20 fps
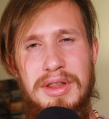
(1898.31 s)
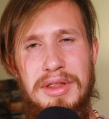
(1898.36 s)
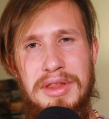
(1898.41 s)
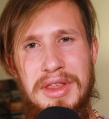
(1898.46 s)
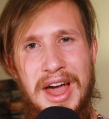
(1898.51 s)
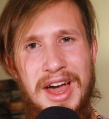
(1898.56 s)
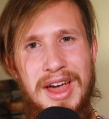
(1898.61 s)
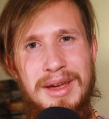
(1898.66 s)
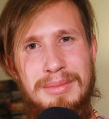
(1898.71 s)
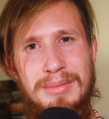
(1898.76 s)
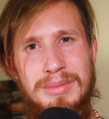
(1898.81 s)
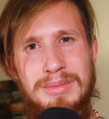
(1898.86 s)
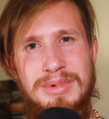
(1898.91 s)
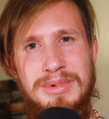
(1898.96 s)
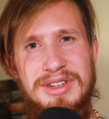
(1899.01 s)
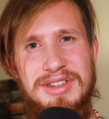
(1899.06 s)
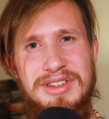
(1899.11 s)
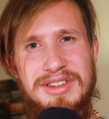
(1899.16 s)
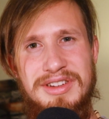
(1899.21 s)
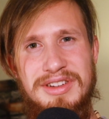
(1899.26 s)
times
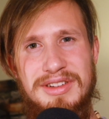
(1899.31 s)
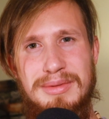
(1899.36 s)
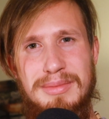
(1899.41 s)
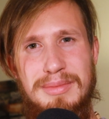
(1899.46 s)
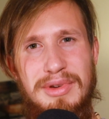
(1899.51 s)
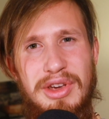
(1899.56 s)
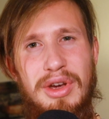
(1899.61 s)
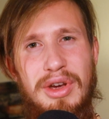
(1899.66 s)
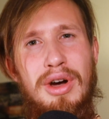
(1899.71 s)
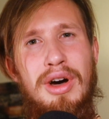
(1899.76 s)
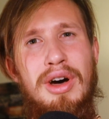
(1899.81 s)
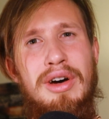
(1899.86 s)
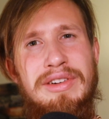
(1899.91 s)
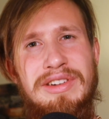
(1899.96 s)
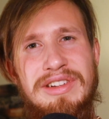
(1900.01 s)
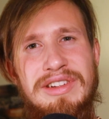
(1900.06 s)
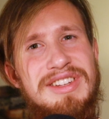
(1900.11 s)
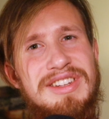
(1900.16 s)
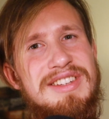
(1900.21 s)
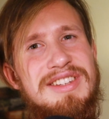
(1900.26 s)

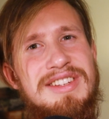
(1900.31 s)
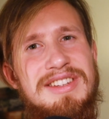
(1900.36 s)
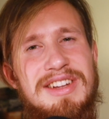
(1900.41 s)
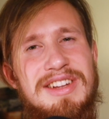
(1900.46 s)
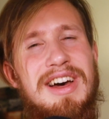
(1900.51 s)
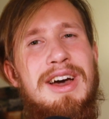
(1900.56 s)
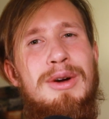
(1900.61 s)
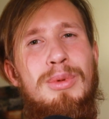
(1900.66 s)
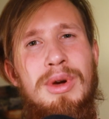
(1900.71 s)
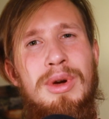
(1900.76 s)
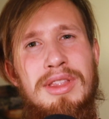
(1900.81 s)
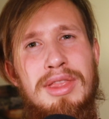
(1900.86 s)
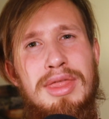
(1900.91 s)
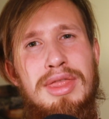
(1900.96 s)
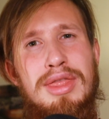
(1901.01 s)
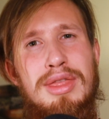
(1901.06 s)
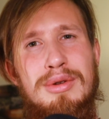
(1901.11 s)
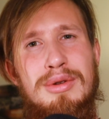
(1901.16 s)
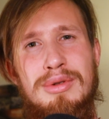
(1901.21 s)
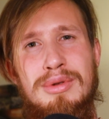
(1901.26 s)
because I went
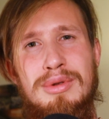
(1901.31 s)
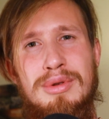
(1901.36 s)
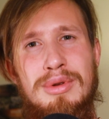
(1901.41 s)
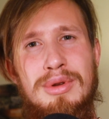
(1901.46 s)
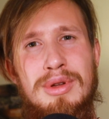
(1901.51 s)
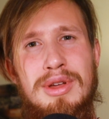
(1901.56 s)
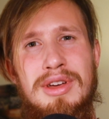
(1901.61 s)
through